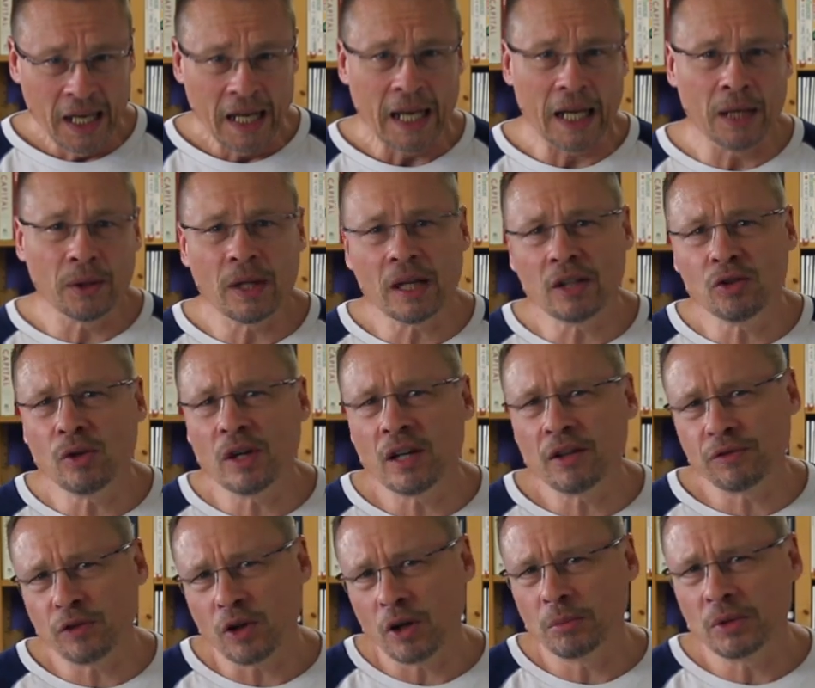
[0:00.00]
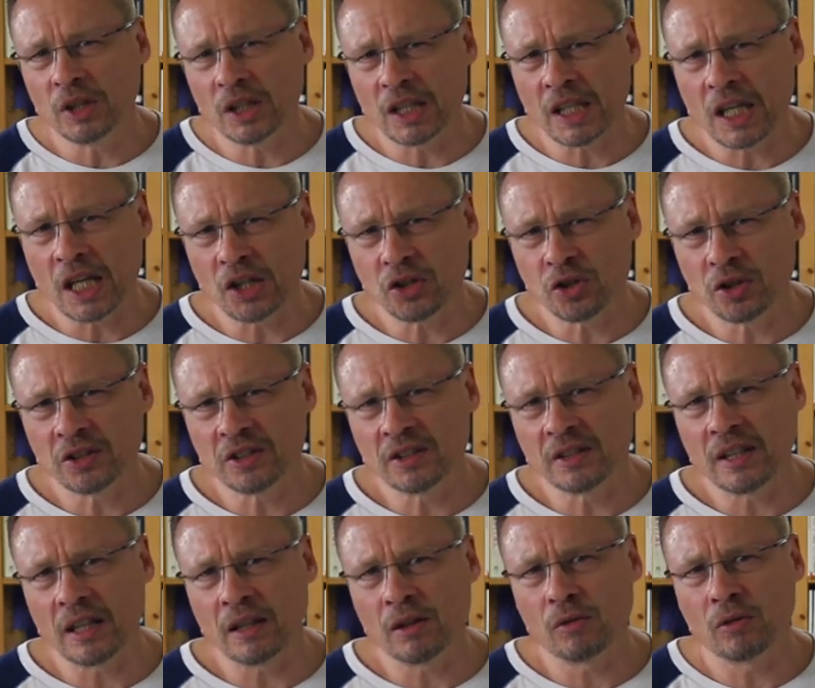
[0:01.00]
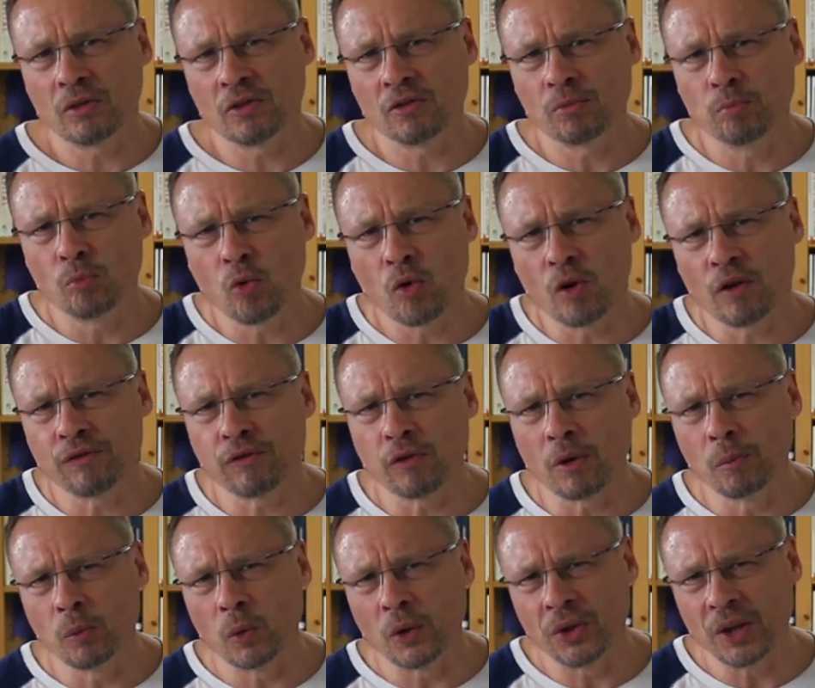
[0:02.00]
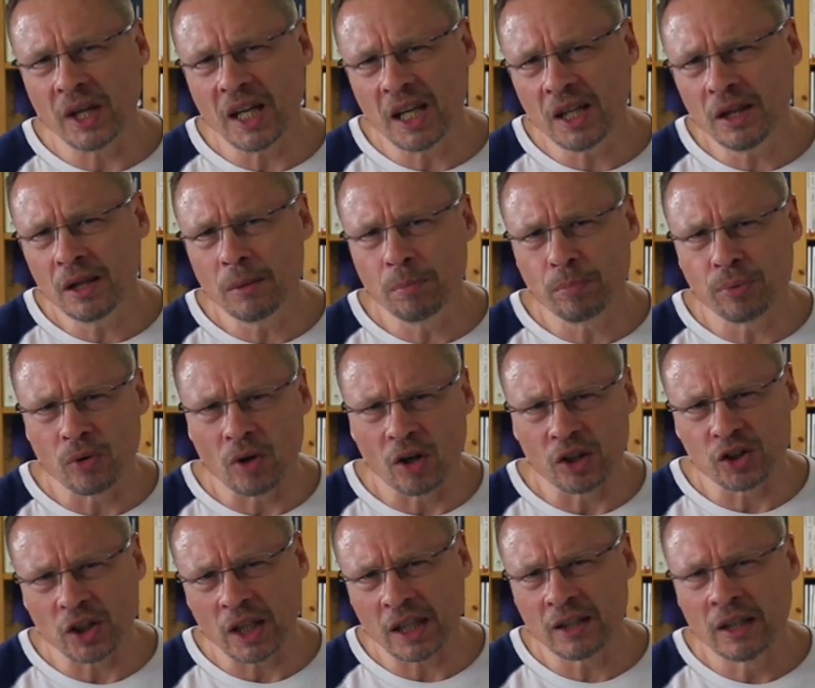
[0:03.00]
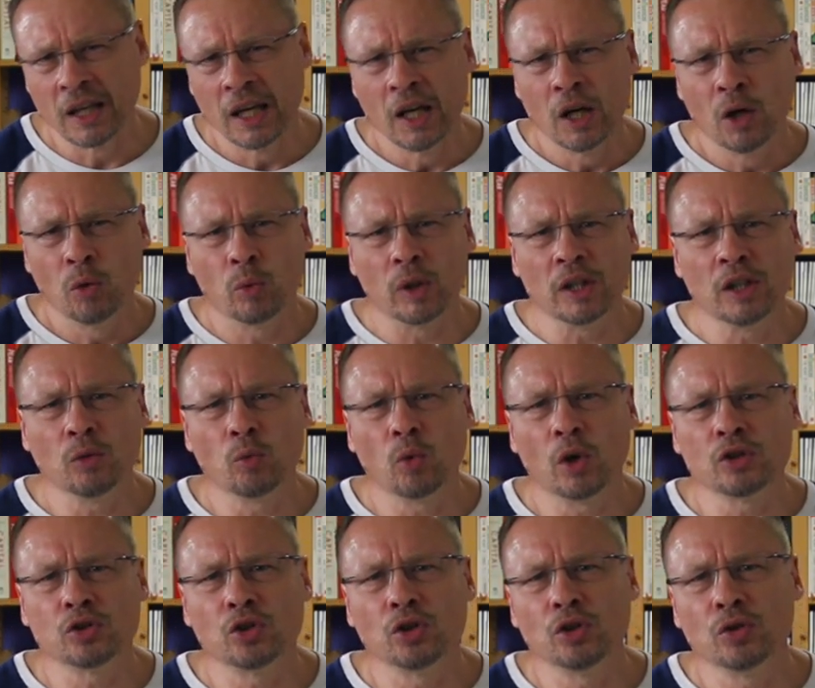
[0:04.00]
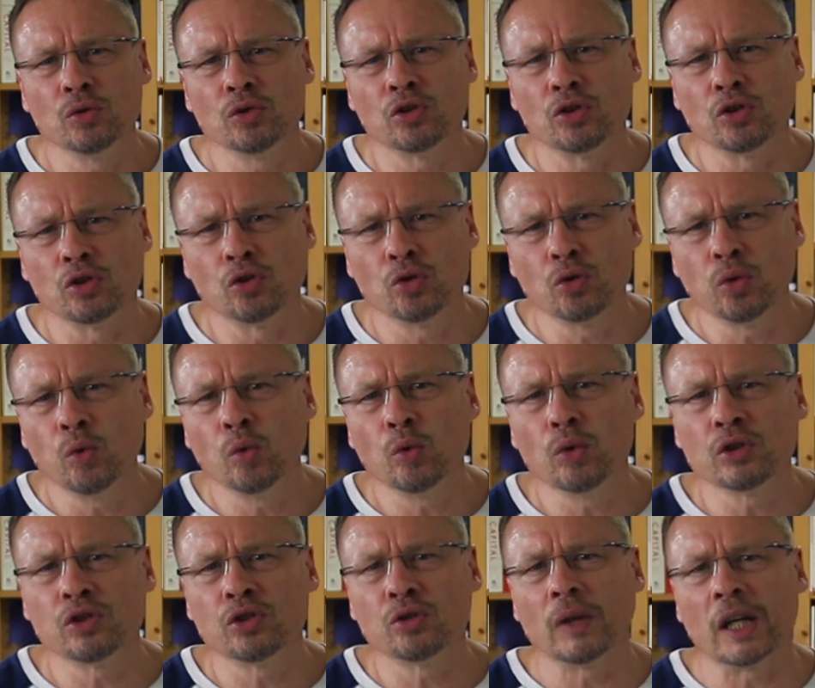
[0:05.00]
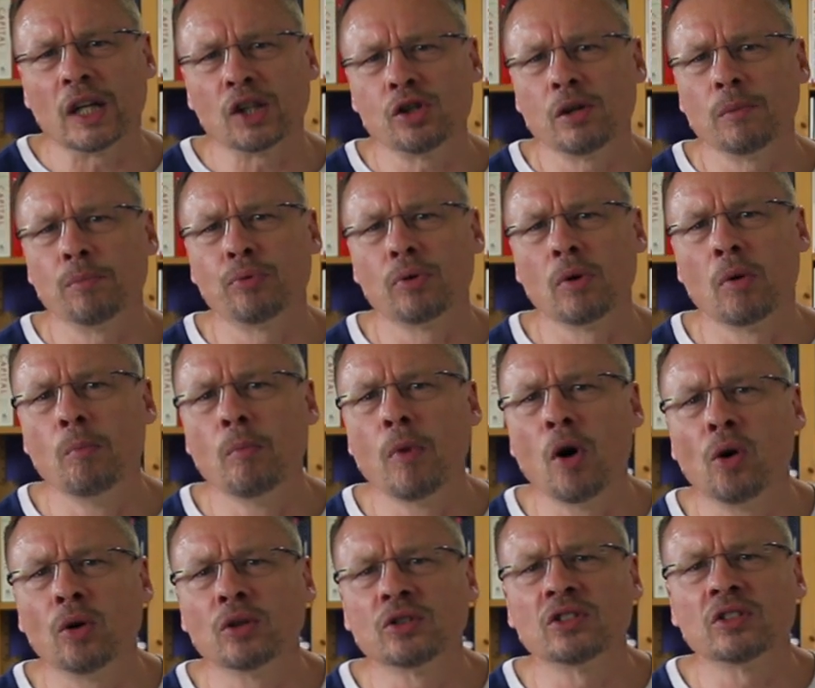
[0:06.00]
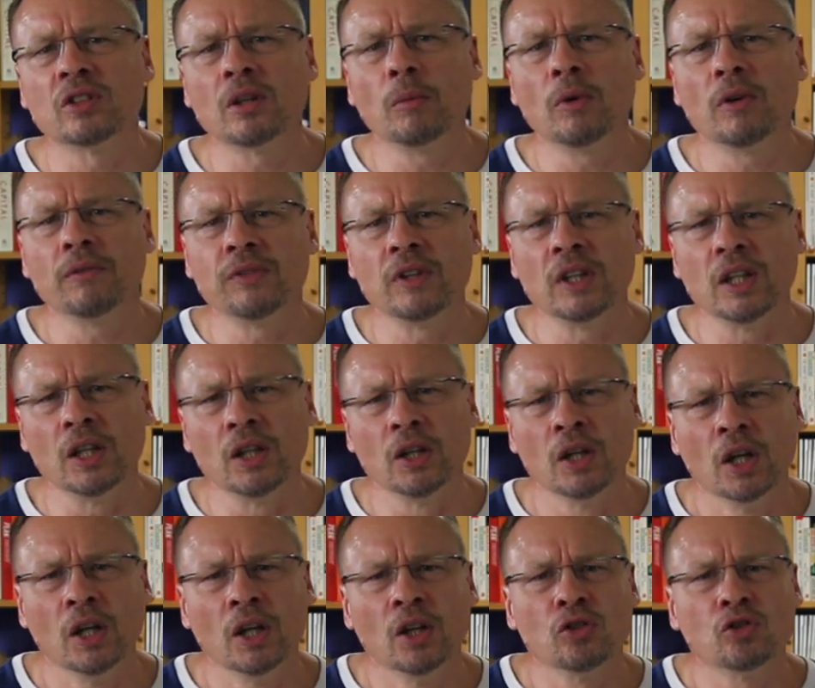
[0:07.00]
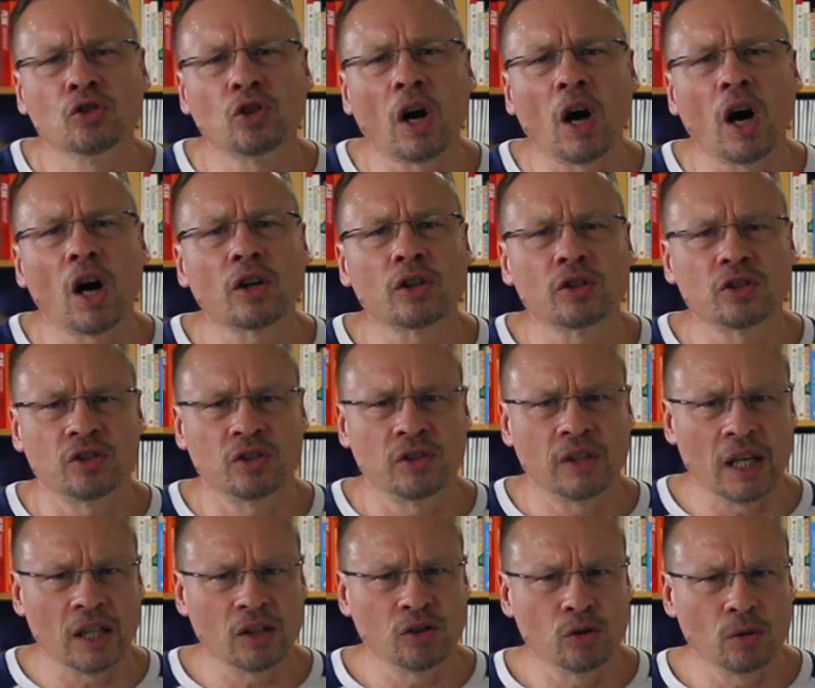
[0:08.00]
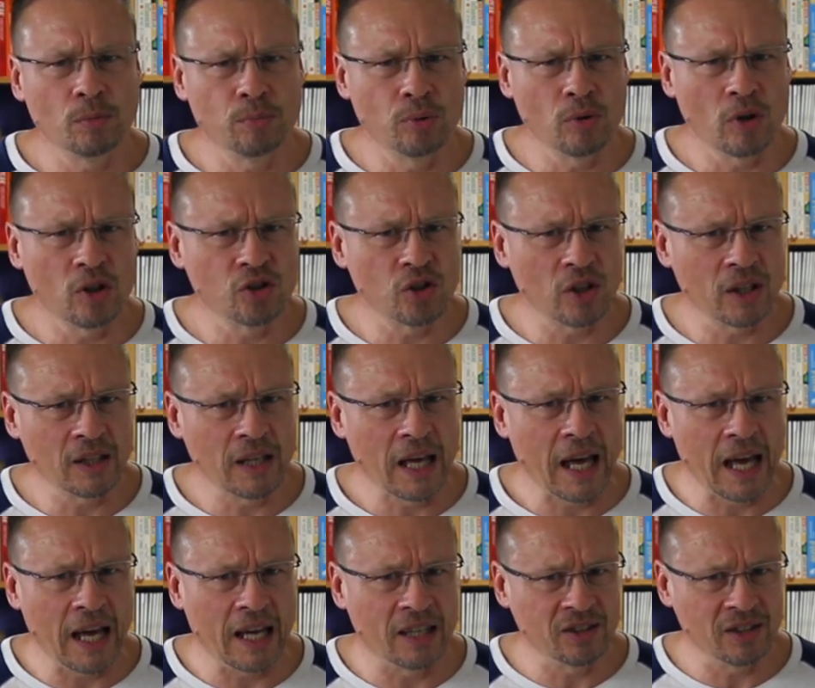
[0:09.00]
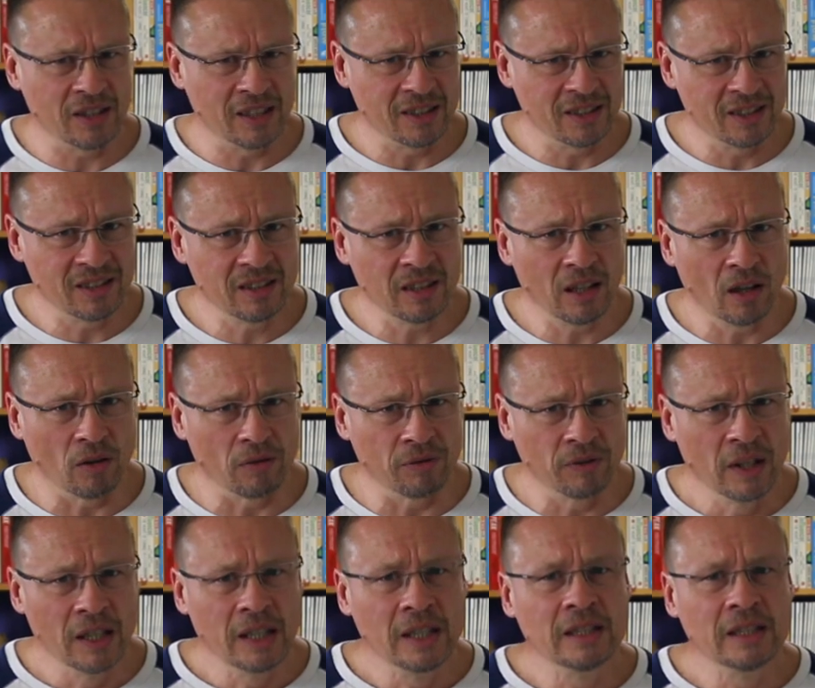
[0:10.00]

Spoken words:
And then you have communications that's more from within the project, where you want to use the tools to actually promote some of the targets that your project has in itself.